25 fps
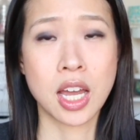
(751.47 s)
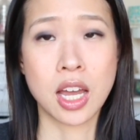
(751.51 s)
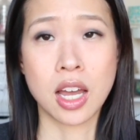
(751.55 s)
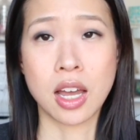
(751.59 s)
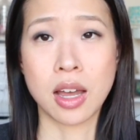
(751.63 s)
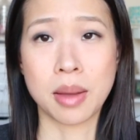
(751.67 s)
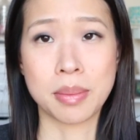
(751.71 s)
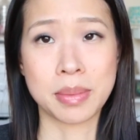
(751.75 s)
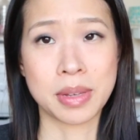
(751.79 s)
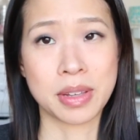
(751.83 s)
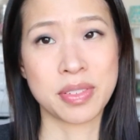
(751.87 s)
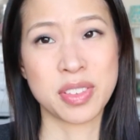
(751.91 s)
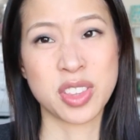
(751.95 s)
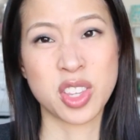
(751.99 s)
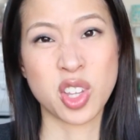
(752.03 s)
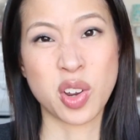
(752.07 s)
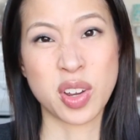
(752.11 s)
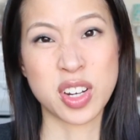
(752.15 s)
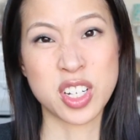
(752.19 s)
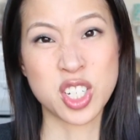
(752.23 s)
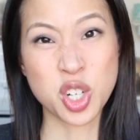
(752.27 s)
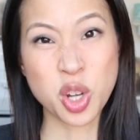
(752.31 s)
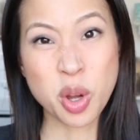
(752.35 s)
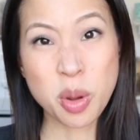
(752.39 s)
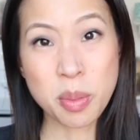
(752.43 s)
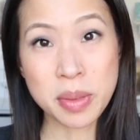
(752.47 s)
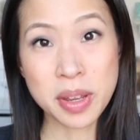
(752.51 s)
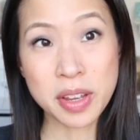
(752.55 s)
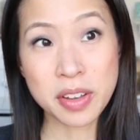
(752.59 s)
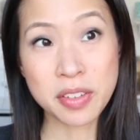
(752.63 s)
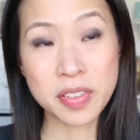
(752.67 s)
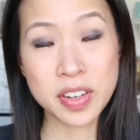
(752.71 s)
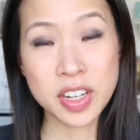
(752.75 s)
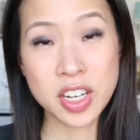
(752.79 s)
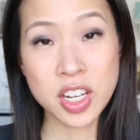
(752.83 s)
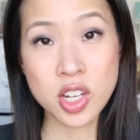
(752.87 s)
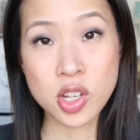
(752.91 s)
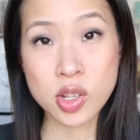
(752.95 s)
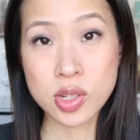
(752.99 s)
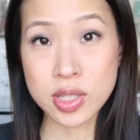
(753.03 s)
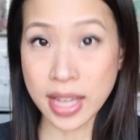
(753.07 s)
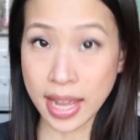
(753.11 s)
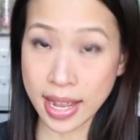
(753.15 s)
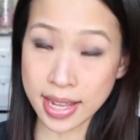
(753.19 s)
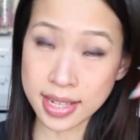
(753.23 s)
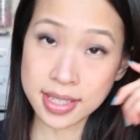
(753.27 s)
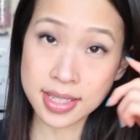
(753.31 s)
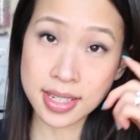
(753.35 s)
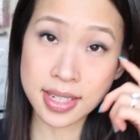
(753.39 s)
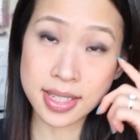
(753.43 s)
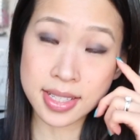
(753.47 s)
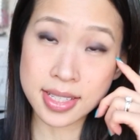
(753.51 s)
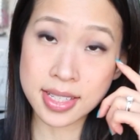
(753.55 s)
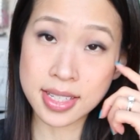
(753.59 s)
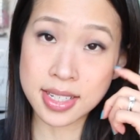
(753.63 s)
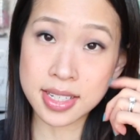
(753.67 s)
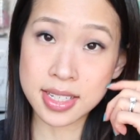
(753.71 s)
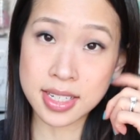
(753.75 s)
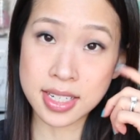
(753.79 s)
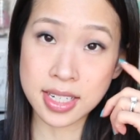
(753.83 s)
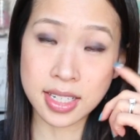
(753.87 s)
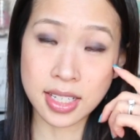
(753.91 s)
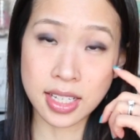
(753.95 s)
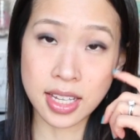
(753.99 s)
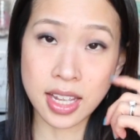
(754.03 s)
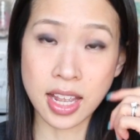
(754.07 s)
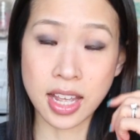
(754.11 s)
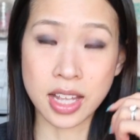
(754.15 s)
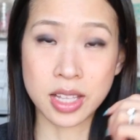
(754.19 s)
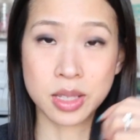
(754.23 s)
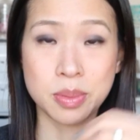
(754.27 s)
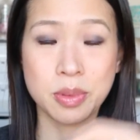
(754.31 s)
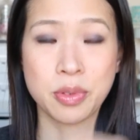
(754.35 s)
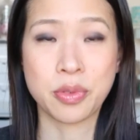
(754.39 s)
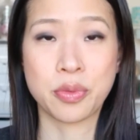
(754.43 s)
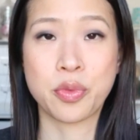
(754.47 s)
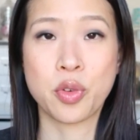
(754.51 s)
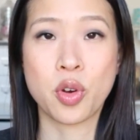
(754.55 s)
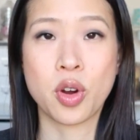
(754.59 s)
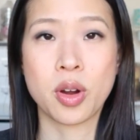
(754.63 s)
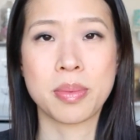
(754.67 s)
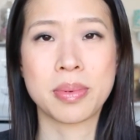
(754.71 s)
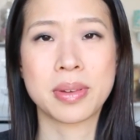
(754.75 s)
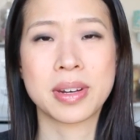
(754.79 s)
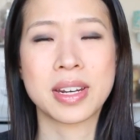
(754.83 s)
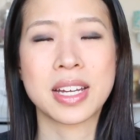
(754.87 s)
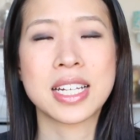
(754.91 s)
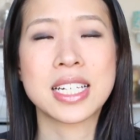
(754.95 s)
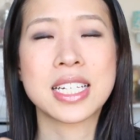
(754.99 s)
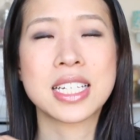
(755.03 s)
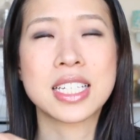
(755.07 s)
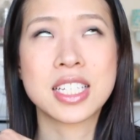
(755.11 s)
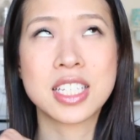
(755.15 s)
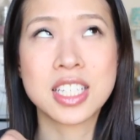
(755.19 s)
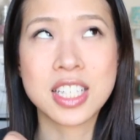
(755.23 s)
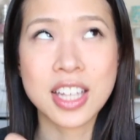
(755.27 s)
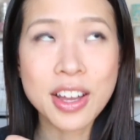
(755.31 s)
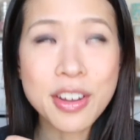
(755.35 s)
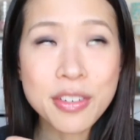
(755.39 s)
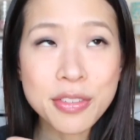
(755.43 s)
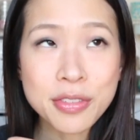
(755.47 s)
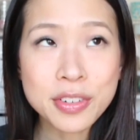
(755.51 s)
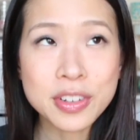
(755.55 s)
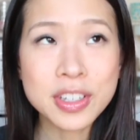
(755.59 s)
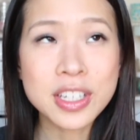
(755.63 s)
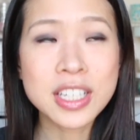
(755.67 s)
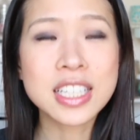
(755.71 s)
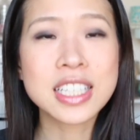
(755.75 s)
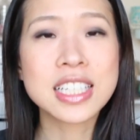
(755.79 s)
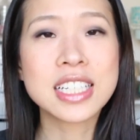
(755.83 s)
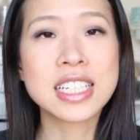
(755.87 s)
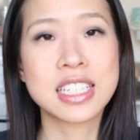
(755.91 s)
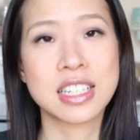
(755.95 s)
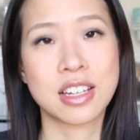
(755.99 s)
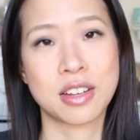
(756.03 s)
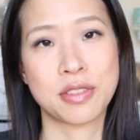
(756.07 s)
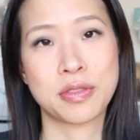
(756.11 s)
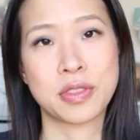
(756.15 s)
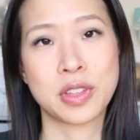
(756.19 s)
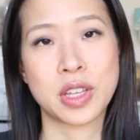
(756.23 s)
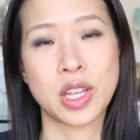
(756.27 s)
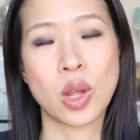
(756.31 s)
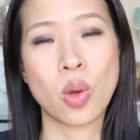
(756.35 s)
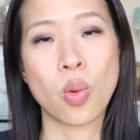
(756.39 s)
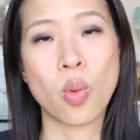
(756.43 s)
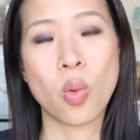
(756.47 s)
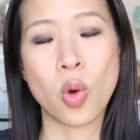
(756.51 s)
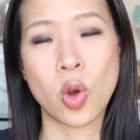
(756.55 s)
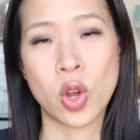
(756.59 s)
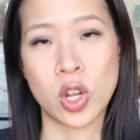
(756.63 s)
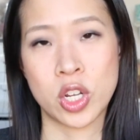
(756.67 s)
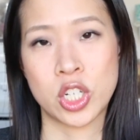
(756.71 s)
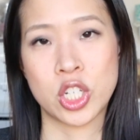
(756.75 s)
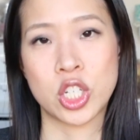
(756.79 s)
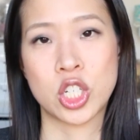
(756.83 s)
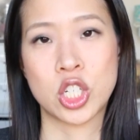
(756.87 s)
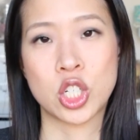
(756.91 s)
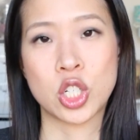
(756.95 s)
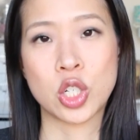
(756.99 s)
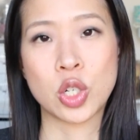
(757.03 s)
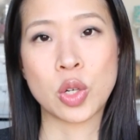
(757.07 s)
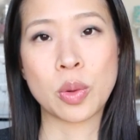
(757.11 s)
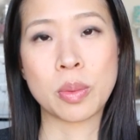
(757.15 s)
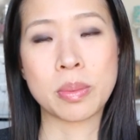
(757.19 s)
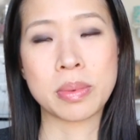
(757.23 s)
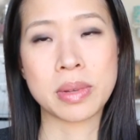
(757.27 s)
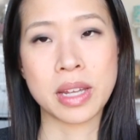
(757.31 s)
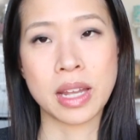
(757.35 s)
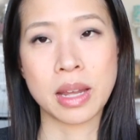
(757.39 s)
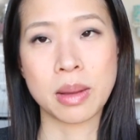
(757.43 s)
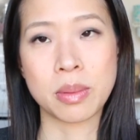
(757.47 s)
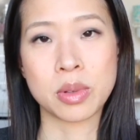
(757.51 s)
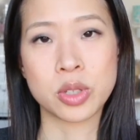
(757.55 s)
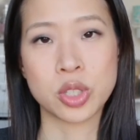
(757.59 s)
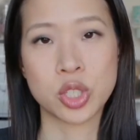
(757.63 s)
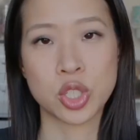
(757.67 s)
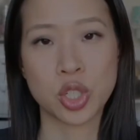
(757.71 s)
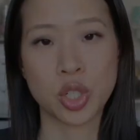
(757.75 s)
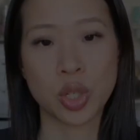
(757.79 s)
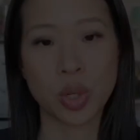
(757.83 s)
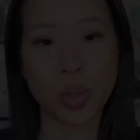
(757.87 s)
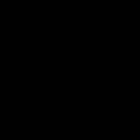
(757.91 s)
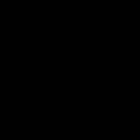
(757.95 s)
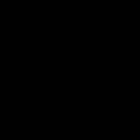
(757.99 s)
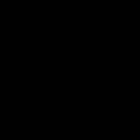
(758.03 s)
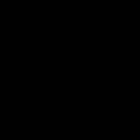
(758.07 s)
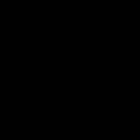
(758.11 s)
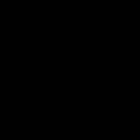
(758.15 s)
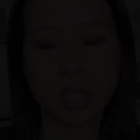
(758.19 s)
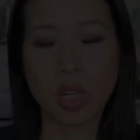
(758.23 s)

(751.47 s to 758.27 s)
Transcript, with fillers: Um, even though I don't make videos as consistently as before, but I definitely, definitely want to be able to.